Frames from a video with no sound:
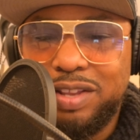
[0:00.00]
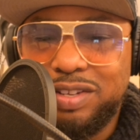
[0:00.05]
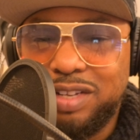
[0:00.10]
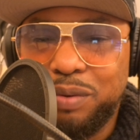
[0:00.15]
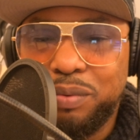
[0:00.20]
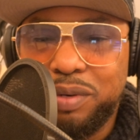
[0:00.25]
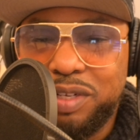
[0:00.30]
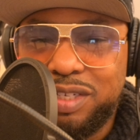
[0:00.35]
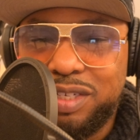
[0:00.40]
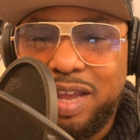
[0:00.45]
as
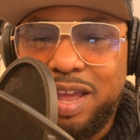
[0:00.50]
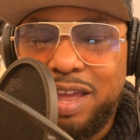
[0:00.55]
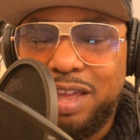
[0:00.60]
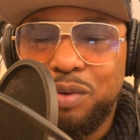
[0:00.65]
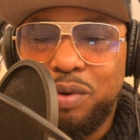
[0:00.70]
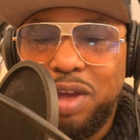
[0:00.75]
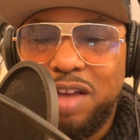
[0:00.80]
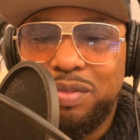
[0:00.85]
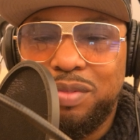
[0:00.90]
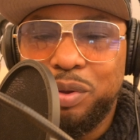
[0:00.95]
they would say,
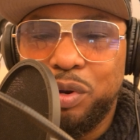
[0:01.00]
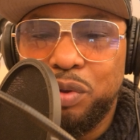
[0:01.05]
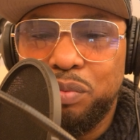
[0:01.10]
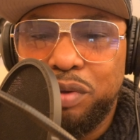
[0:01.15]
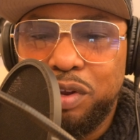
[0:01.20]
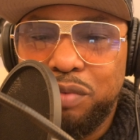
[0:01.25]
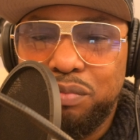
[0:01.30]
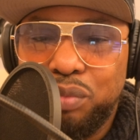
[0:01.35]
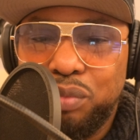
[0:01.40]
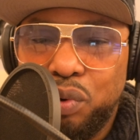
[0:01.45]
you have a little
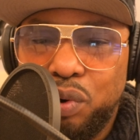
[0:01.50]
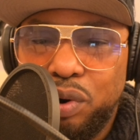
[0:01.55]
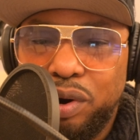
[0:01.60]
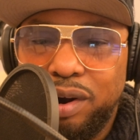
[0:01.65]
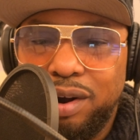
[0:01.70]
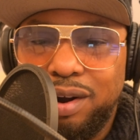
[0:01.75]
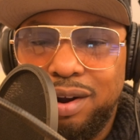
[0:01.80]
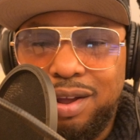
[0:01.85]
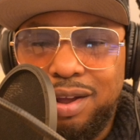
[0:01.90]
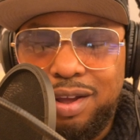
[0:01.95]
bit
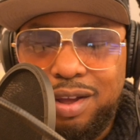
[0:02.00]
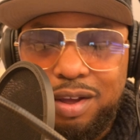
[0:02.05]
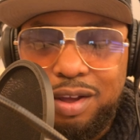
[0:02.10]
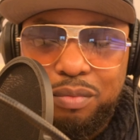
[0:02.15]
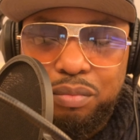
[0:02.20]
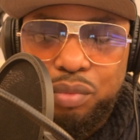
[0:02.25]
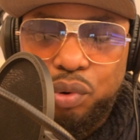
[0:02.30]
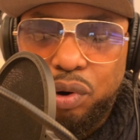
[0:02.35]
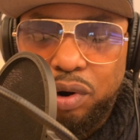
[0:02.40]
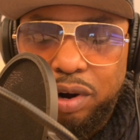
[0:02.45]
more,
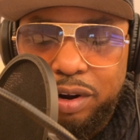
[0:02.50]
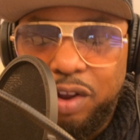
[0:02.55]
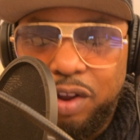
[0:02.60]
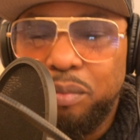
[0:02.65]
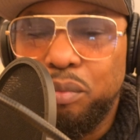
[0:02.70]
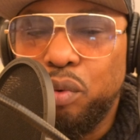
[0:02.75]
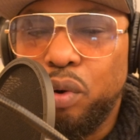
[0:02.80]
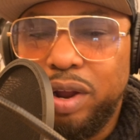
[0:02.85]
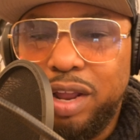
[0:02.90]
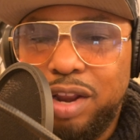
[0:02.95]
more,
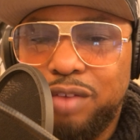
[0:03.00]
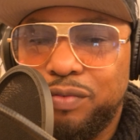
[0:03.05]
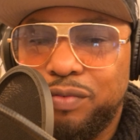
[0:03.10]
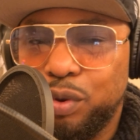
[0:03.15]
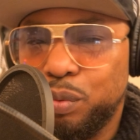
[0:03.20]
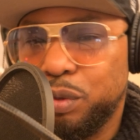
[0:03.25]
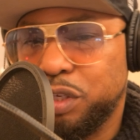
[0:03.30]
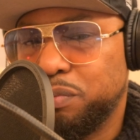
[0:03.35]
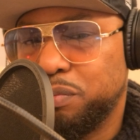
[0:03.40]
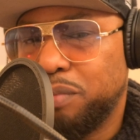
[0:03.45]
you're more
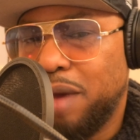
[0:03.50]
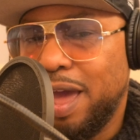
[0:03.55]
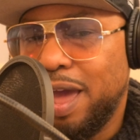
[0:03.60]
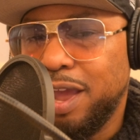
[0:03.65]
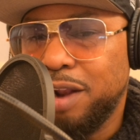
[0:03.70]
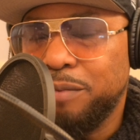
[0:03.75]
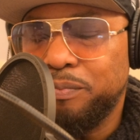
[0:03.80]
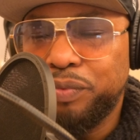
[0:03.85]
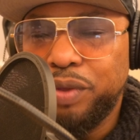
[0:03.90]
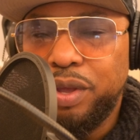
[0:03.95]
influenced by
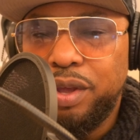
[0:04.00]
it.